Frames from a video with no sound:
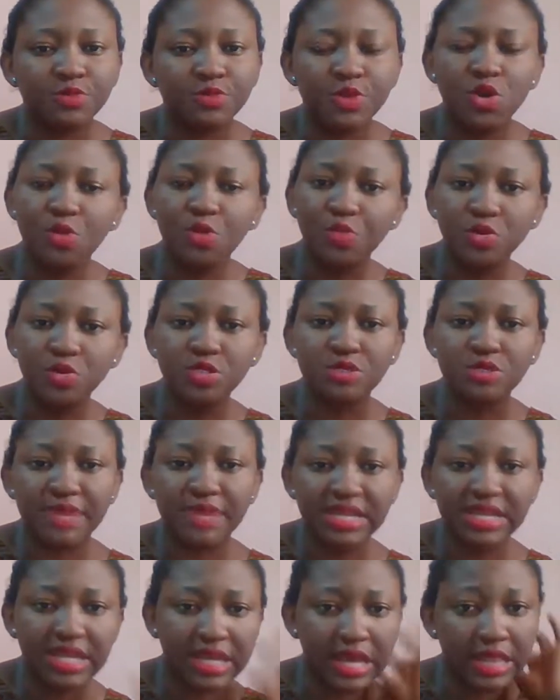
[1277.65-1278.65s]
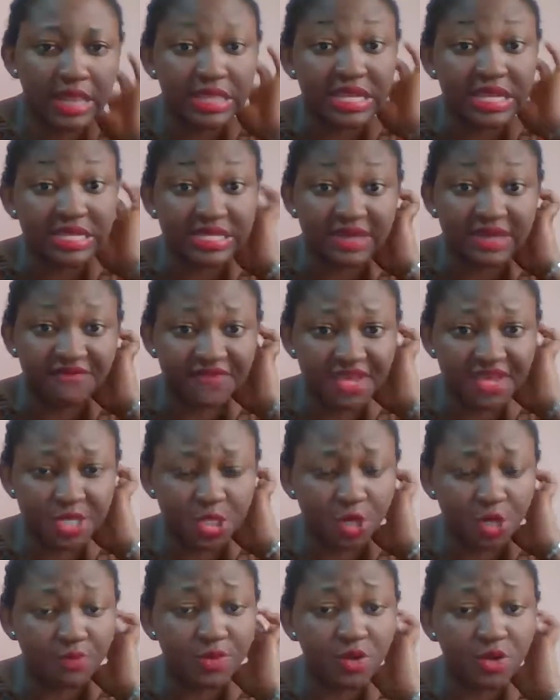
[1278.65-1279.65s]
Be open to medical
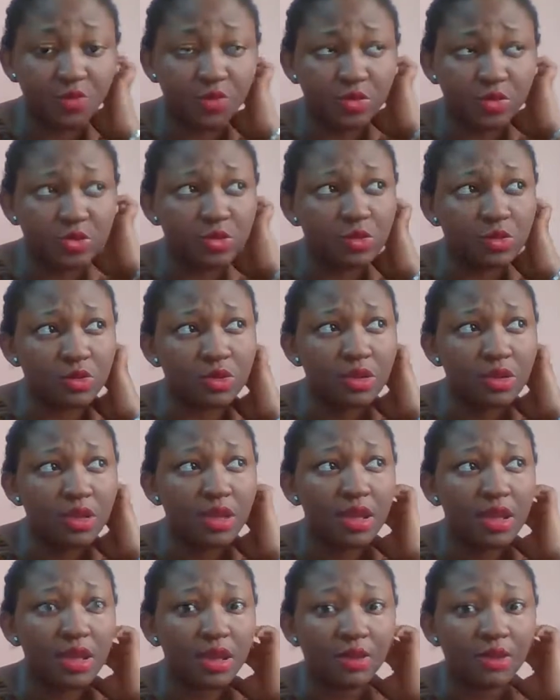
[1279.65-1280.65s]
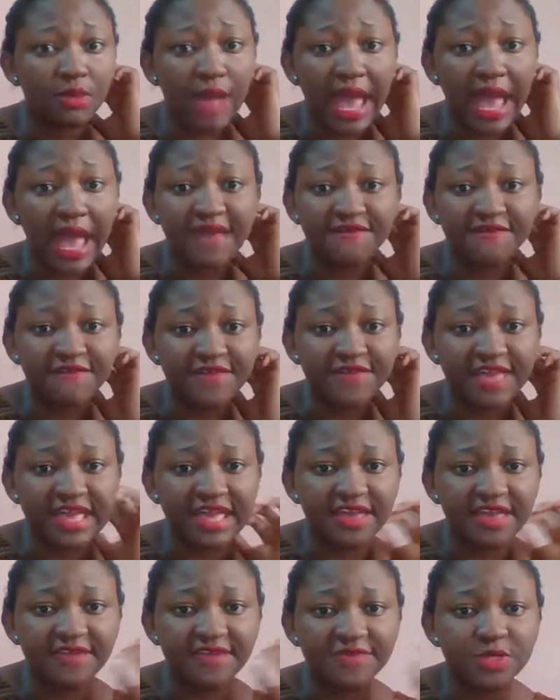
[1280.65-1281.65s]
intervention, be open to
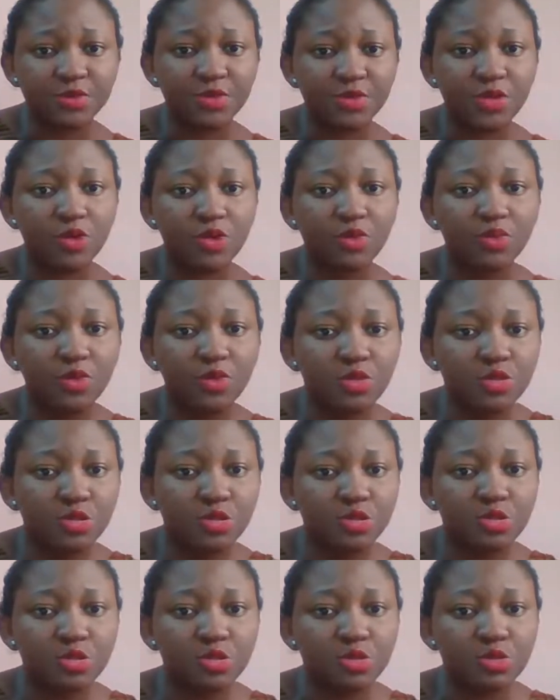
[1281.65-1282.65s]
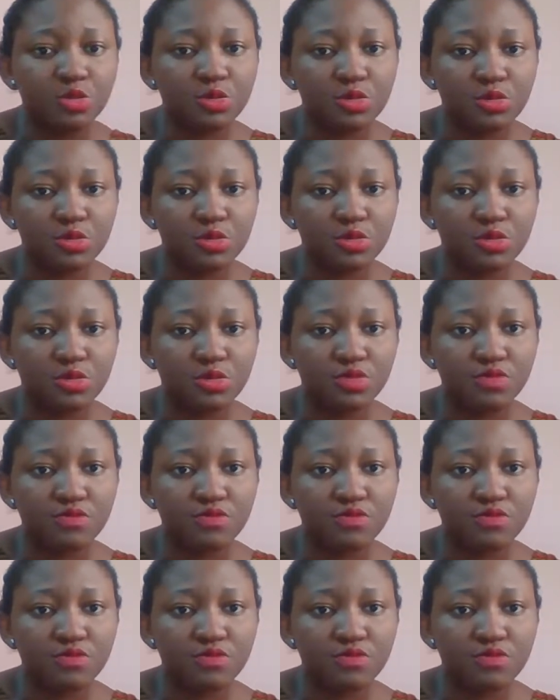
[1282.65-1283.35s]
IVFs, be open to,